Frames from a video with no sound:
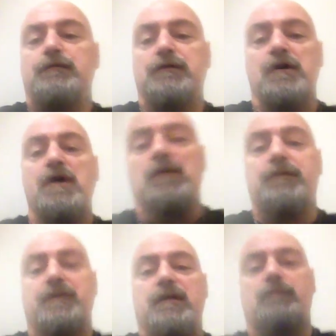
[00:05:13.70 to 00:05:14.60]
The idol
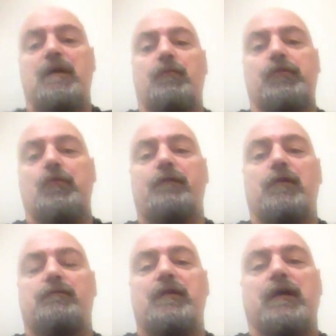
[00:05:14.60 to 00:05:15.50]
to him that was
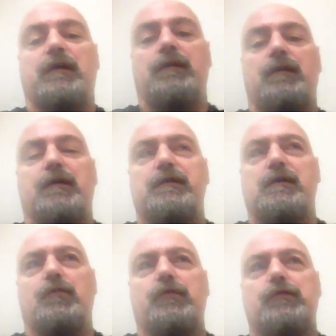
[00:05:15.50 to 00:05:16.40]
over in fucking, I
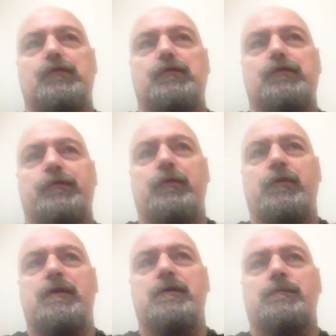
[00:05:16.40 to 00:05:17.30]
think it was
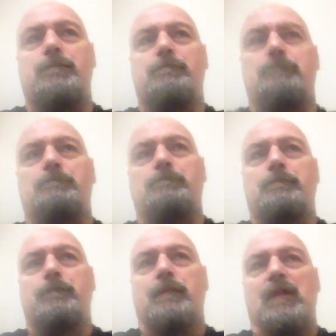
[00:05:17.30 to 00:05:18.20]
Syria,
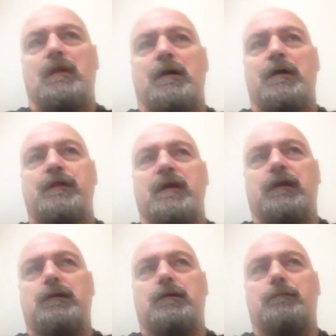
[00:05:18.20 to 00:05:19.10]
I
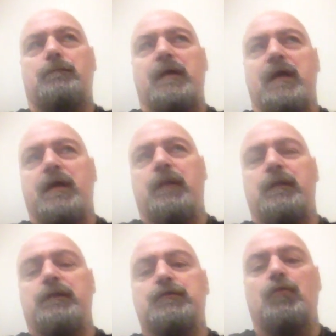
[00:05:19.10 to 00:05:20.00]
think.
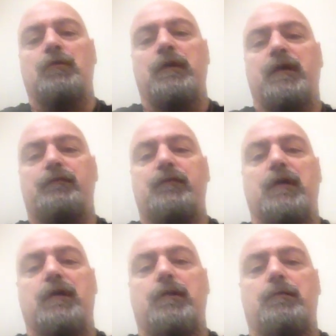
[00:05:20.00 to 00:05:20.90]
And they and
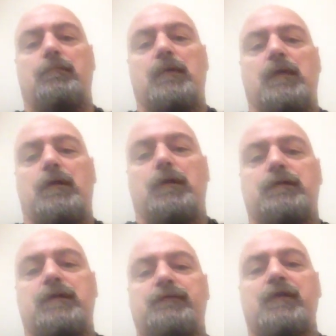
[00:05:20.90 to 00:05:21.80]
fucking,
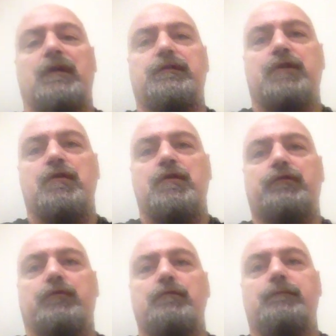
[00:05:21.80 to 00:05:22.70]
that fucking
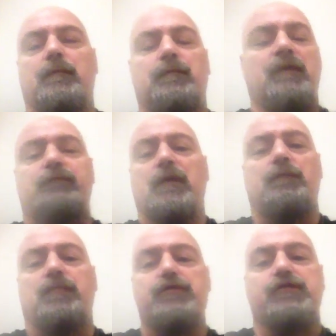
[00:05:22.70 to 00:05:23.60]
terrorist group, that
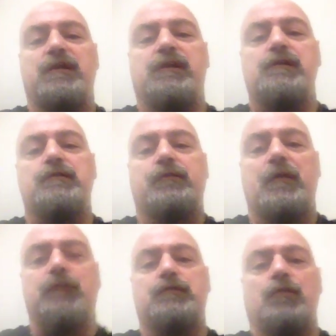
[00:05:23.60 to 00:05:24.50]
fucking bunch of idiots
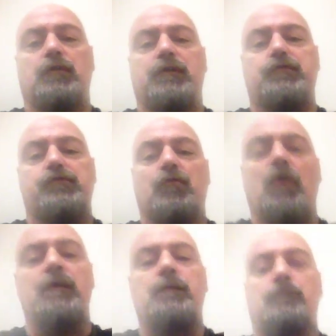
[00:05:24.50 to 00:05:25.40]
fucking totally
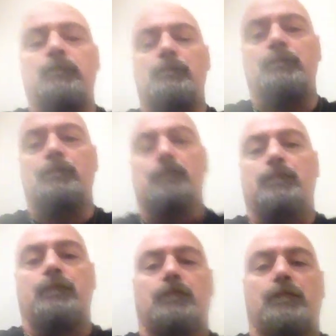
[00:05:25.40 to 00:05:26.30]
destroyed it.
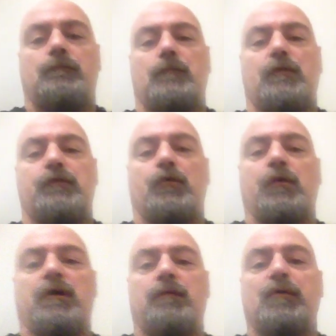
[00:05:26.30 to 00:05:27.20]

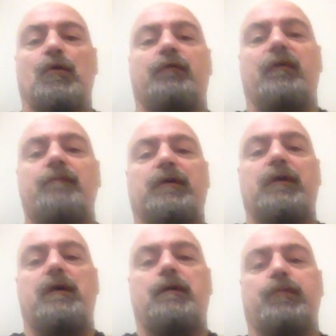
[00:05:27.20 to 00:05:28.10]
So they built a
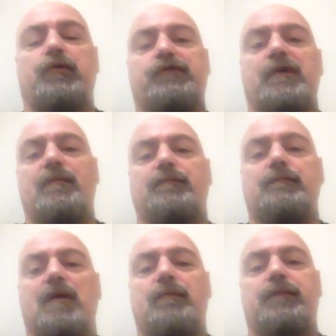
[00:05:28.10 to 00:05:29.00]
replica and put some of
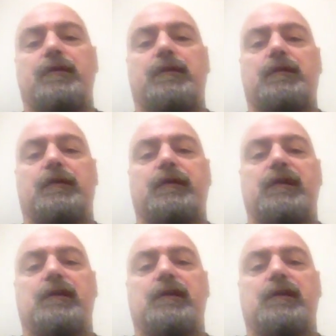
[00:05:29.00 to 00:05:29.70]
them up in